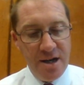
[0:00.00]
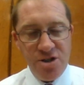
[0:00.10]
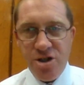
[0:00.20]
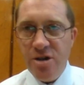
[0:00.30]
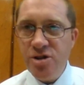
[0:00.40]

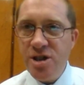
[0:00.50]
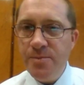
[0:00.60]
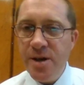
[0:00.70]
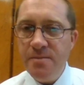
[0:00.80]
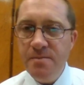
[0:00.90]
And you know
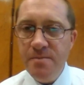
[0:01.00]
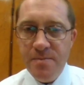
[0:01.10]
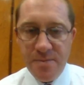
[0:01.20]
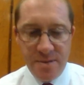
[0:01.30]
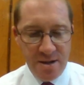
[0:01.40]
something?
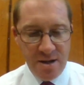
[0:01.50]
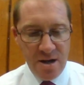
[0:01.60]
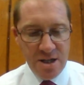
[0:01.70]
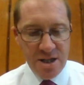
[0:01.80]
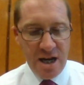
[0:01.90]

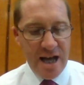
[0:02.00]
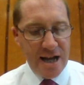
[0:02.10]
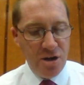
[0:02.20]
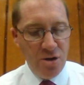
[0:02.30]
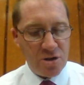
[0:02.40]
The
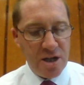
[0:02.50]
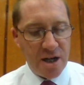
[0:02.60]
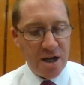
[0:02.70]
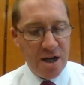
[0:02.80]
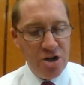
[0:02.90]
lad looks
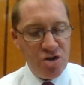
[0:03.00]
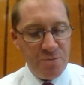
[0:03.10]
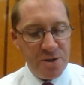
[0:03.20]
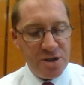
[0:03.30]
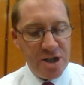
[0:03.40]
like
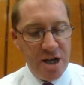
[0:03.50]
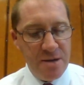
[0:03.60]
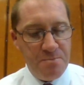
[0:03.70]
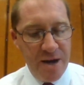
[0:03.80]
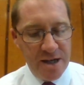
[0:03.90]

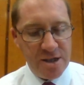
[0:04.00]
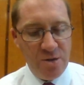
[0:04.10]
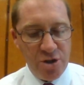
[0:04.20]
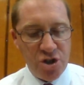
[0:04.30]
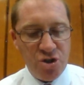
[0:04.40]
100%
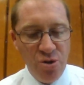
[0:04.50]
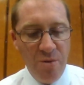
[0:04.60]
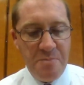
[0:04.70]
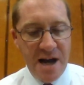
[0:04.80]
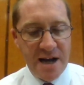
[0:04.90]
better with a
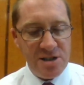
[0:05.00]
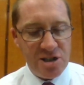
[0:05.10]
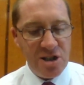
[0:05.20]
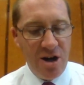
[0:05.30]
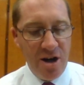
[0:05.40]
short back
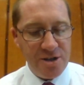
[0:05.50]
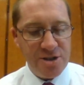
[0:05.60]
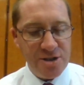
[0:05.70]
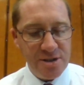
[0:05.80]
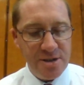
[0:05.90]
and
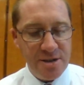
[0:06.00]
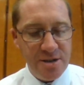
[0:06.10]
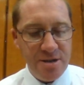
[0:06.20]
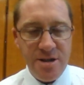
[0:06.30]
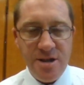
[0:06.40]
sides.
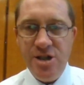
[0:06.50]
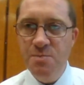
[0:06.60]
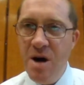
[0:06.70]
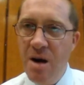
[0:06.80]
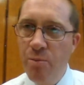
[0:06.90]

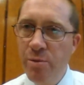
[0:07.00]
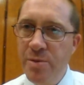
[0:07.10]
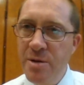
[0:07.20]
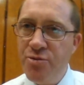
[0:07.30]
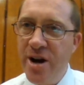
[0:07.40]
His mum
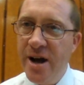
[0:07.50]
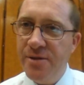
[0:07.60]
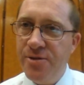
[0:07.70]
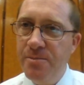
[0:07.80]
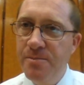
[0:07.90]
would be
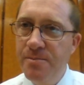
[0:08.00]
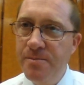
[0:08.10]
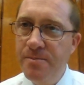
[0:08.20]
proud of him.